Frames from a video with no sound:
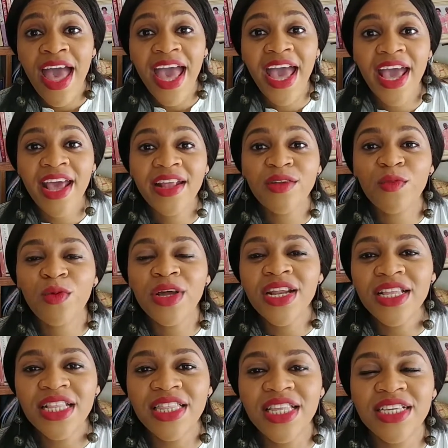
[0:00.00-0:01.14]
And what are
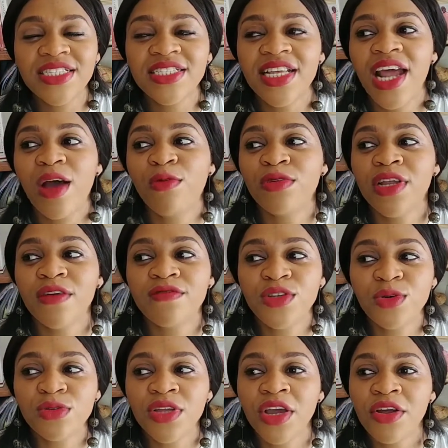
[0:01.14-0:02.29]
the things that I would have
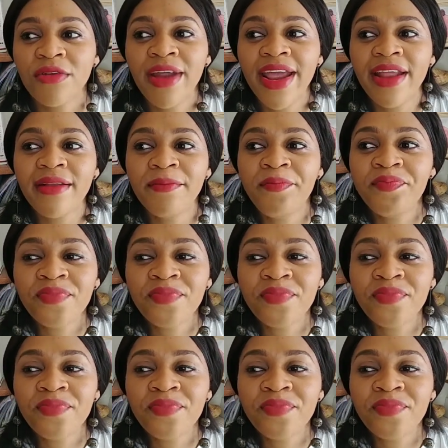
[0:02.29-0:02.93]
told her, right?